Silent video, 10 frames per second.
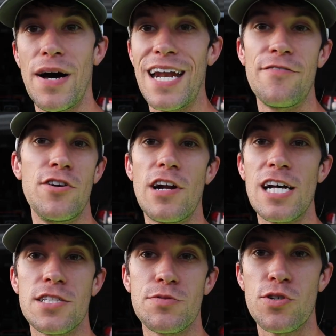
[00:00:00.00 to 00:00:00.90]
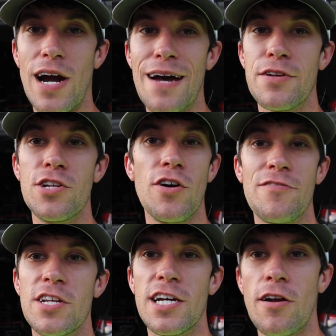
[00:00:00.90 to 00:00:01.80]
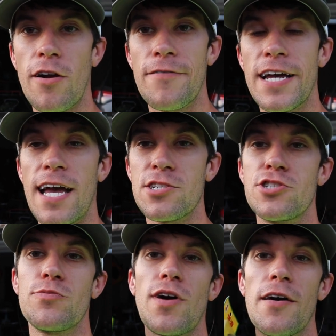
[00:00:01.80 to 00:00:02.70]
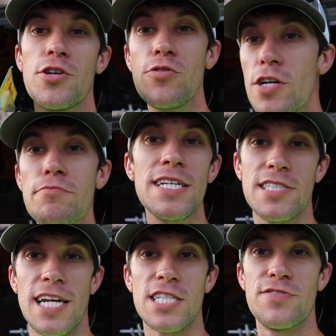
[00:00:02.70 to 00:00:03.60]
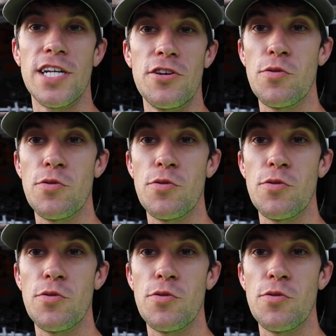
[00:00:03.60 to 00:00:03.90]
But if you're not subscribed and you don't have the ding dong notifications, you could miss the next video.